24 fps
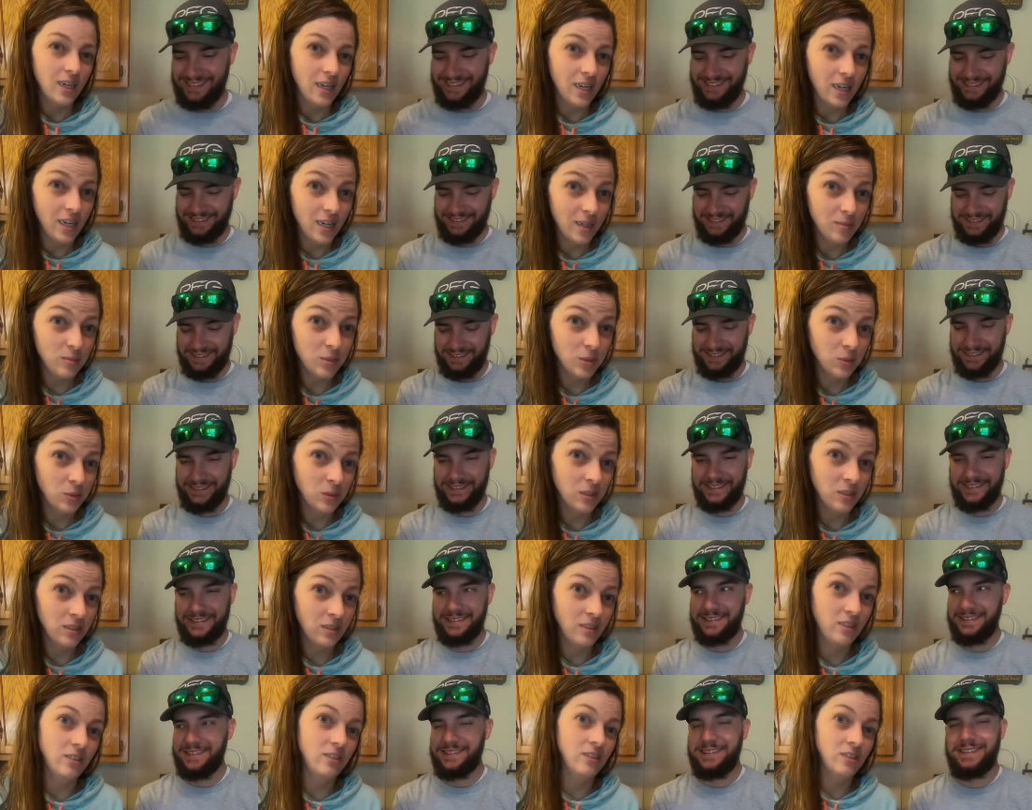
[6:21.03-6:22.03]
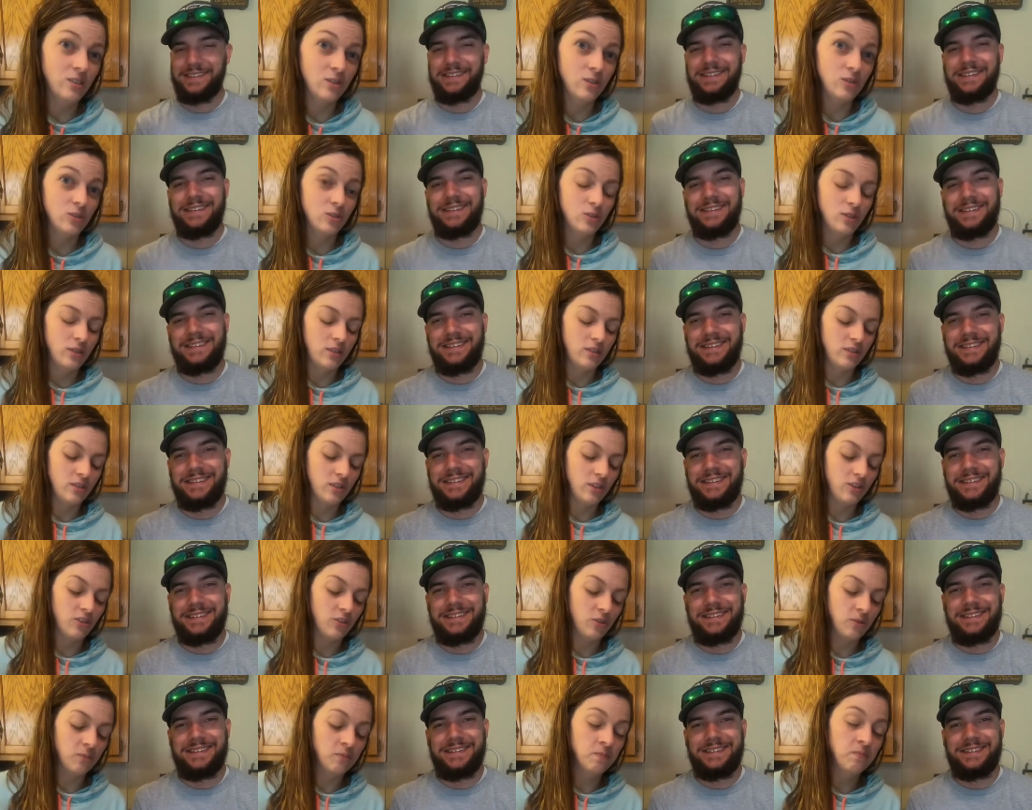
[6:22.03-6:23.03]
Speaker 1: I'm the one that does laundry,
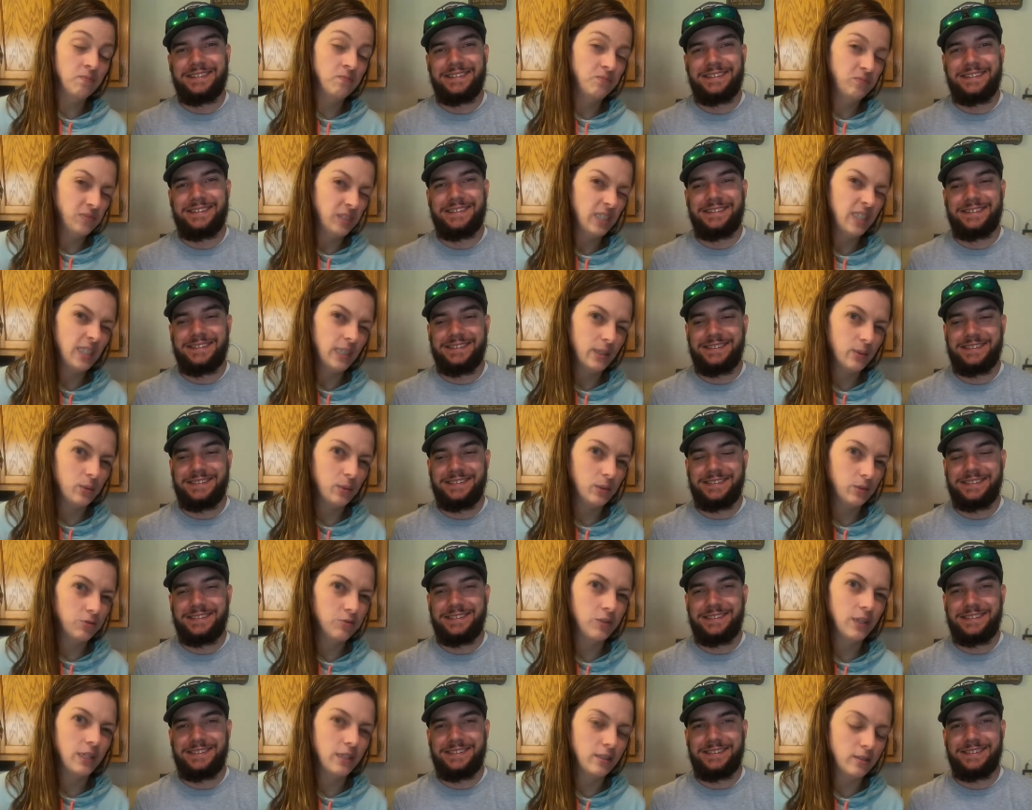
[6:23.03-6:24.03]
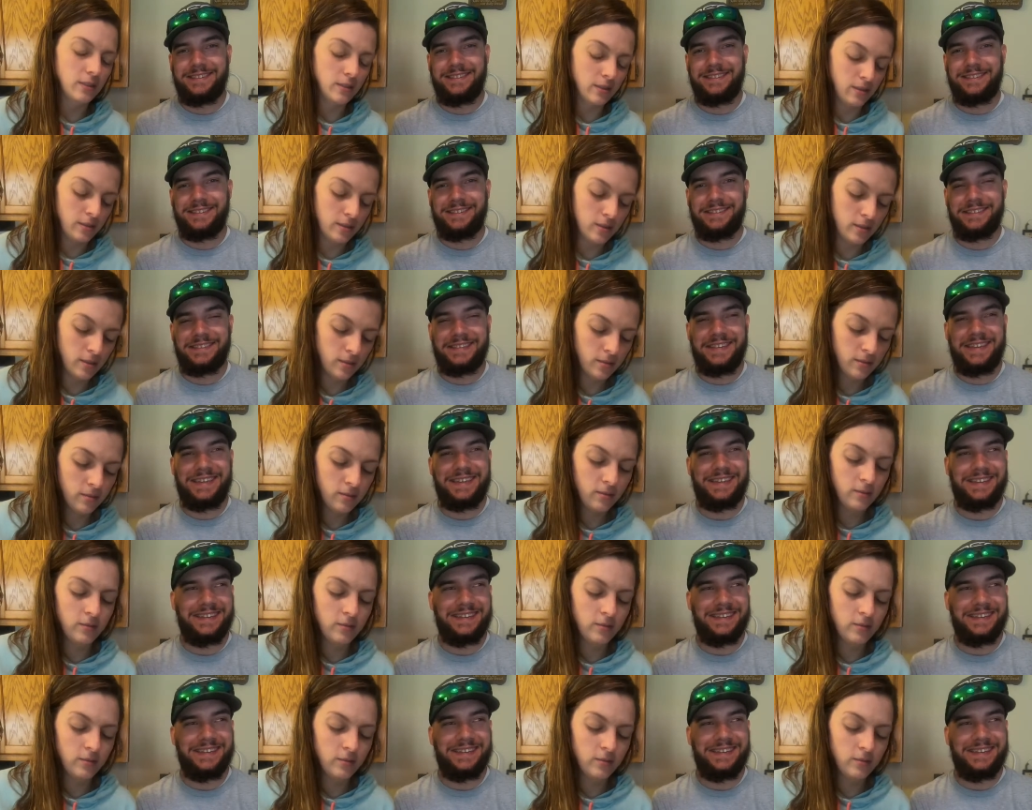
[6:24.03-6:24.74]
so I will find it.